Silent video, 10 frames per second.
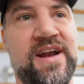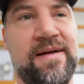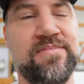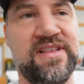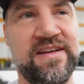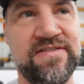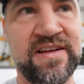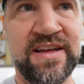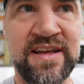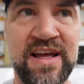And I
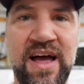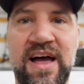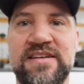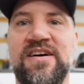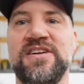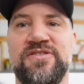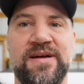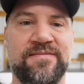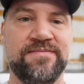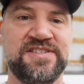believe uh, Dodge
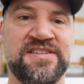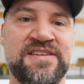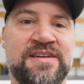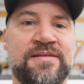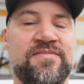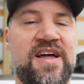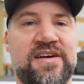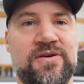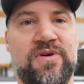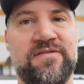Ram's
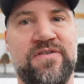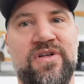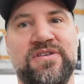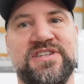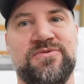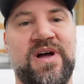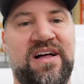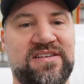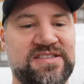not going to work for those as well.